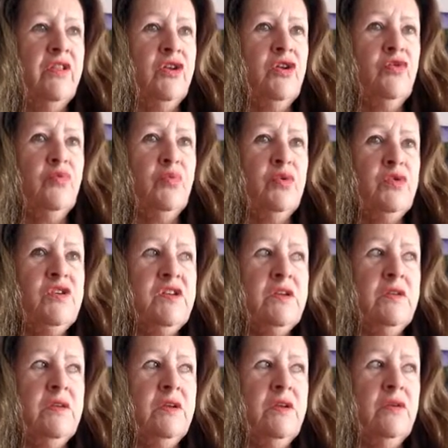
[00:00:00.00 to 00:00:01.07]
that you've put
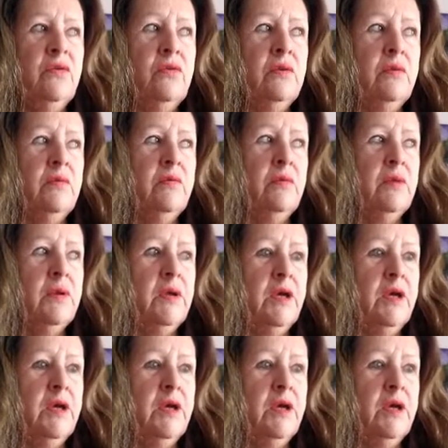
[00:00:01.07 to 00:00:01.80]
in that you can